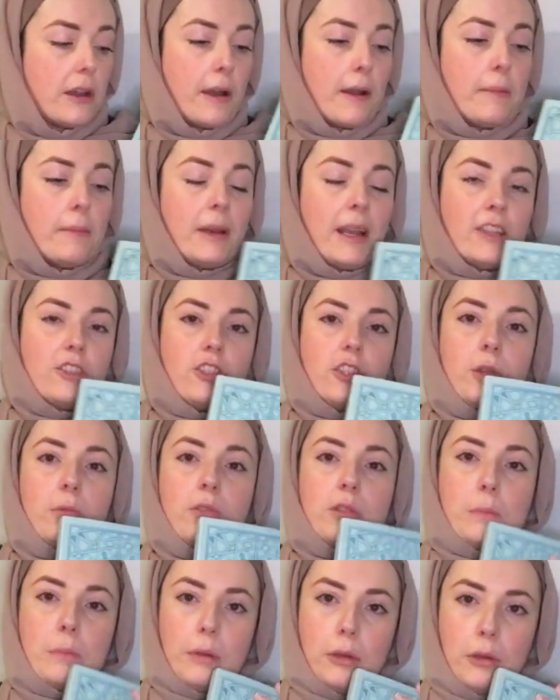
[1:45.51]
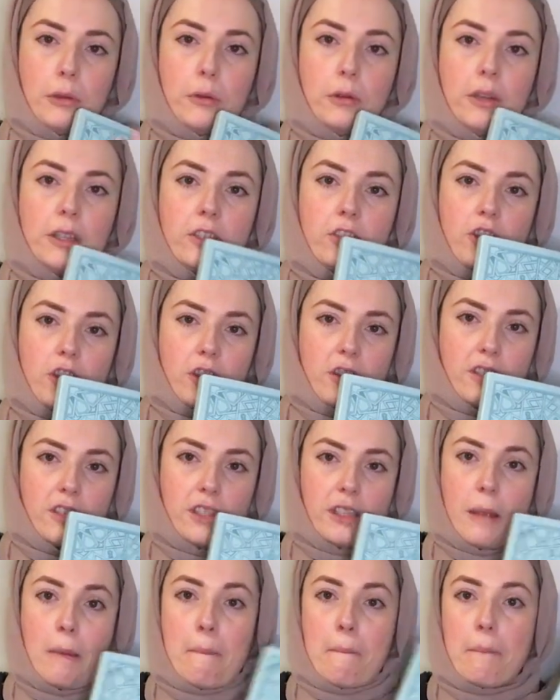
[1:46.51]
last year was purely
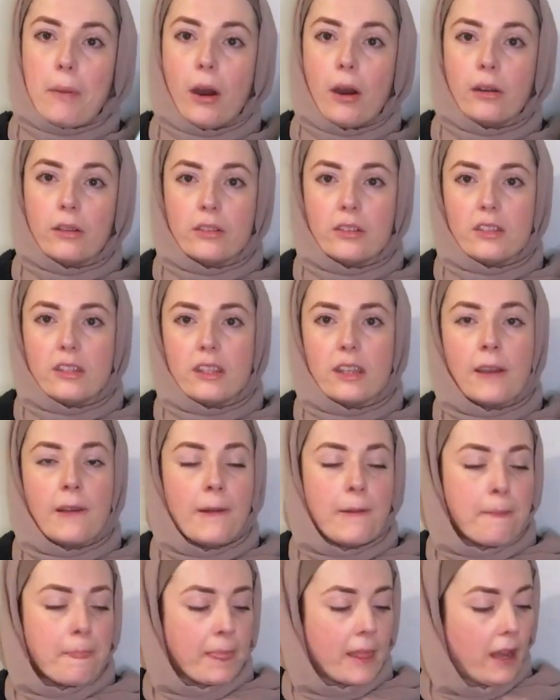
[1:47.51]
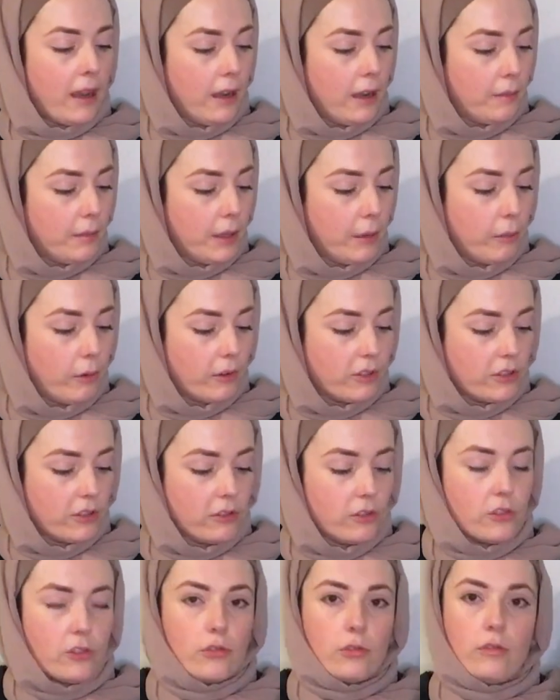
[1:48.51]
just embossed. There
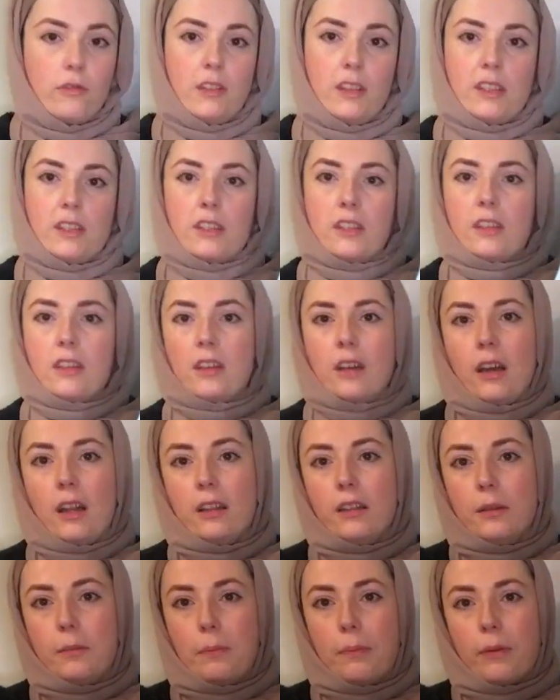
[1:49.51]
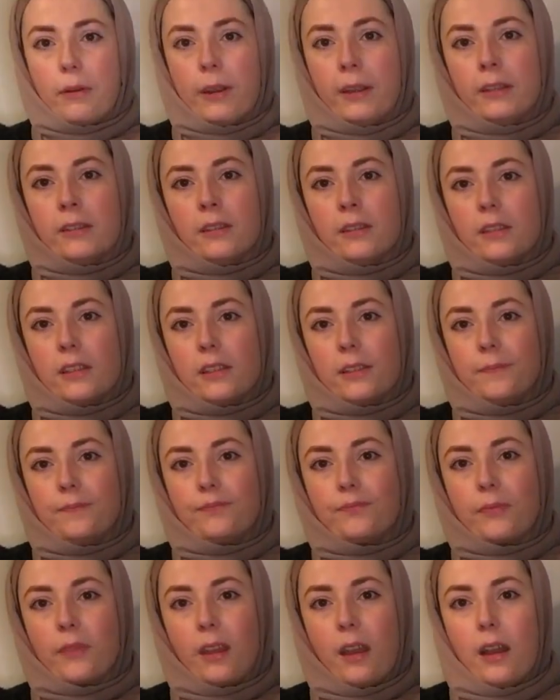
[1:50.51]
wasn't sort of this coloured print,
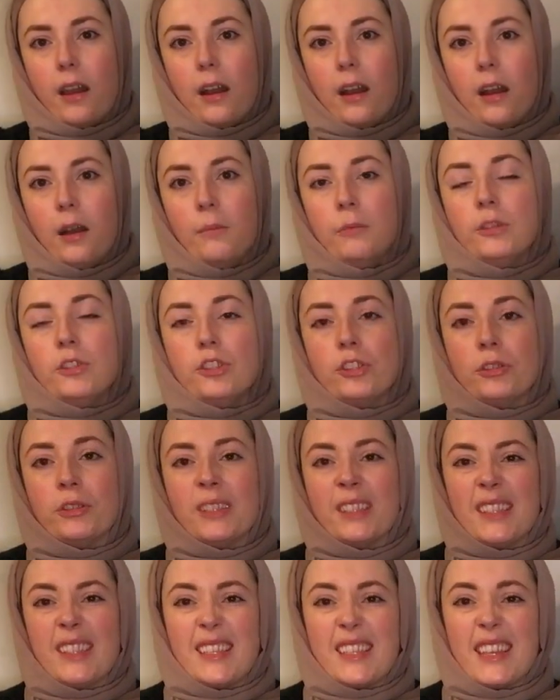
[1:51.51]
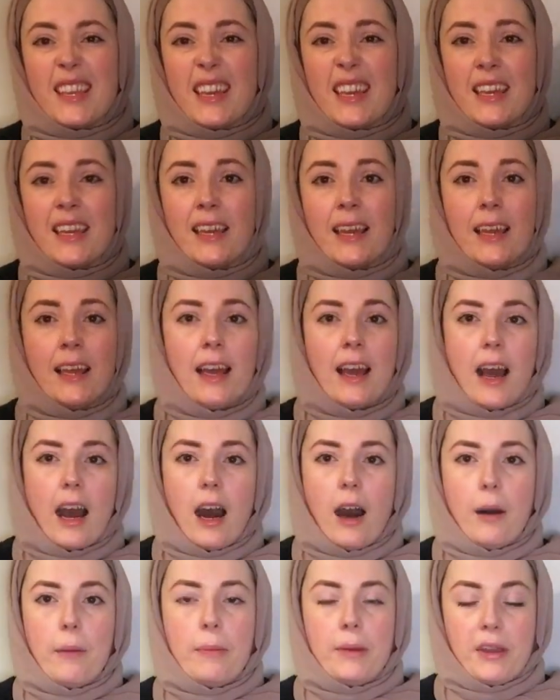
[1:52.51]
which you can see.
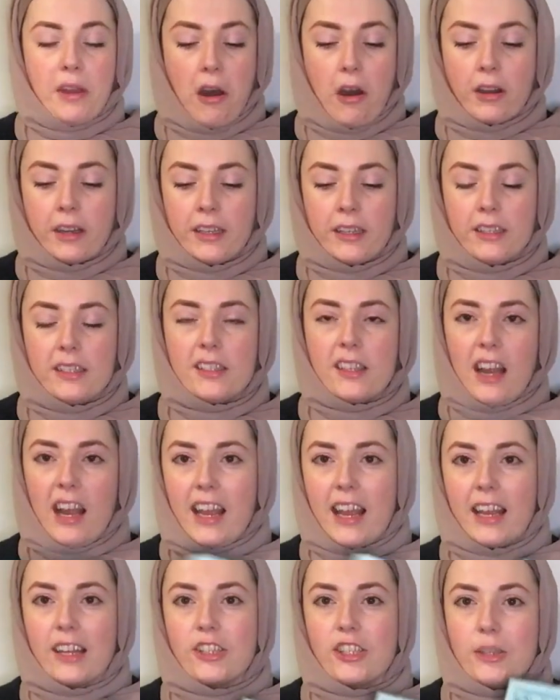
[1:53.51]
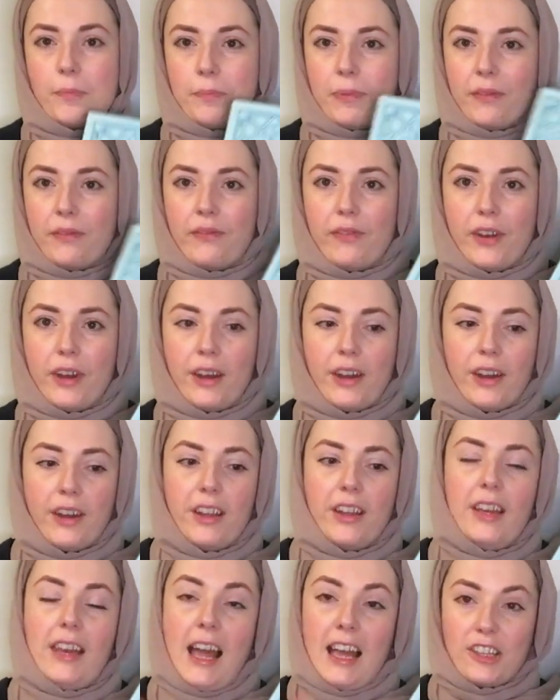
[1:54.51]
I'll be honest, I actually prefer
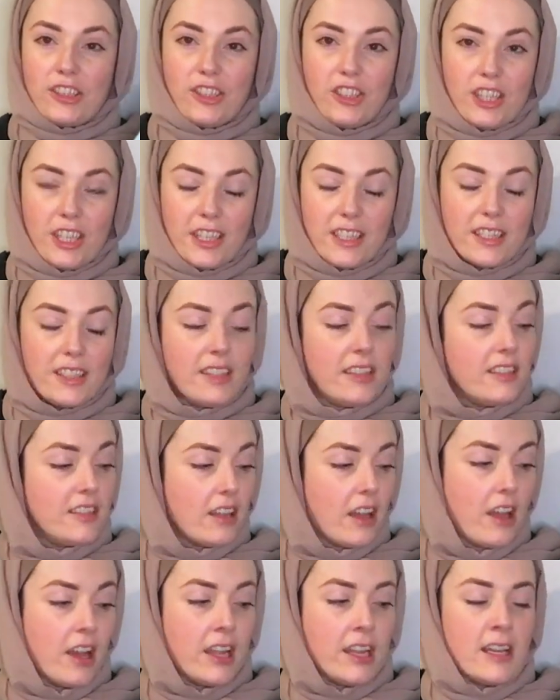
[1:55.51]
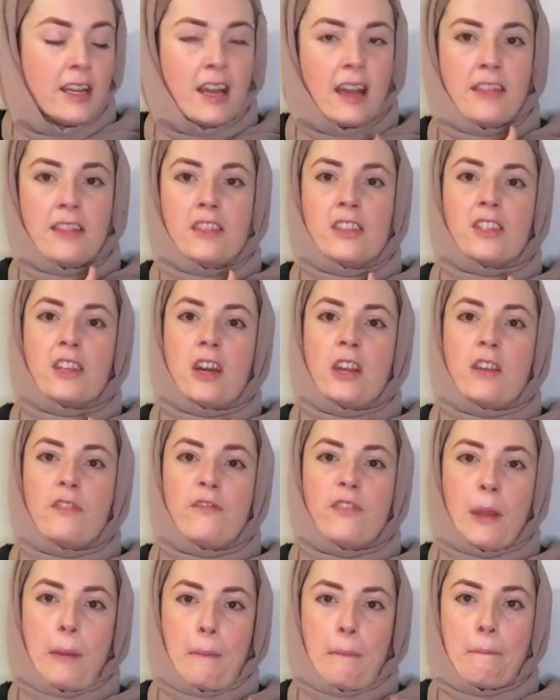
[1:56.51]
last year's design and this kind
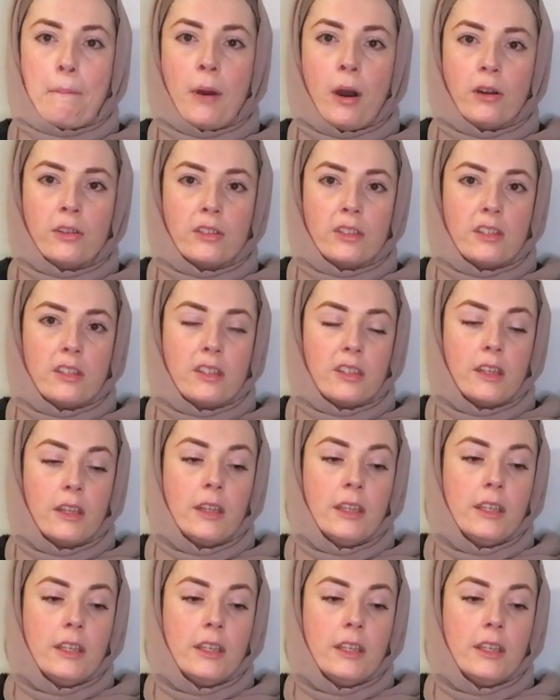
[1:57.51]
of embossed